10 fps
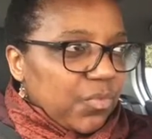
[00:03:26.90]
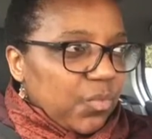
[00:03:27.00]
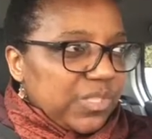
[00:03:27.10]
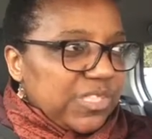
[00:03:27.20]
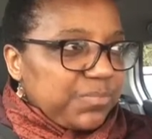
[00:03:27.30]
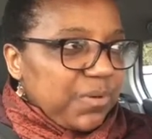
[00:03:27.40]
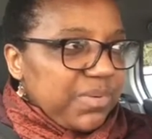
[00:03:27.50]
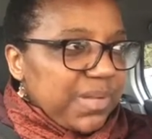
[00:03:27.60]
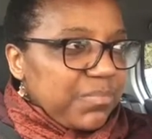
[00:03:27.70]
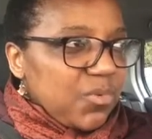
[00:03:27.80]
which is
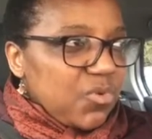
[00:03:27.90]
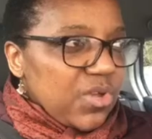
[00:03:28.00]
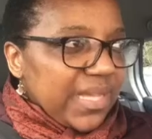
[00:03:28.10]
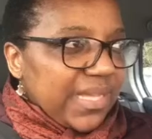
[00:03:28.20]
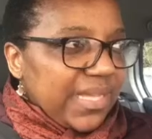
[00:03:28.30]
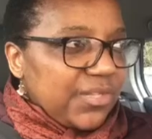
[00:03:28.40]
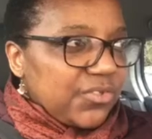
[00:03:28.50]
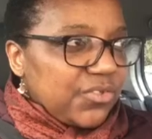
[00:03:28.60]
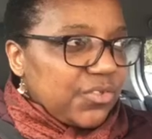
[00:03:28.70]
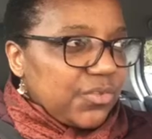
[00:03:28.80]
probably more
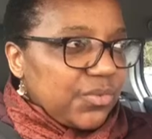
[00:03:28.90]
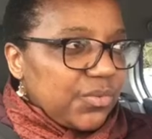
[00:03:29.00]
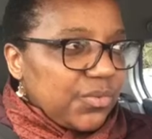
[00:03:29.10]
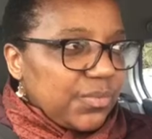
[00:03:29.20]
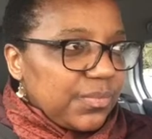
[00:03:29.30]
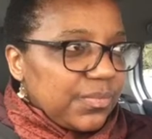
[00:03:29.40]
akin to,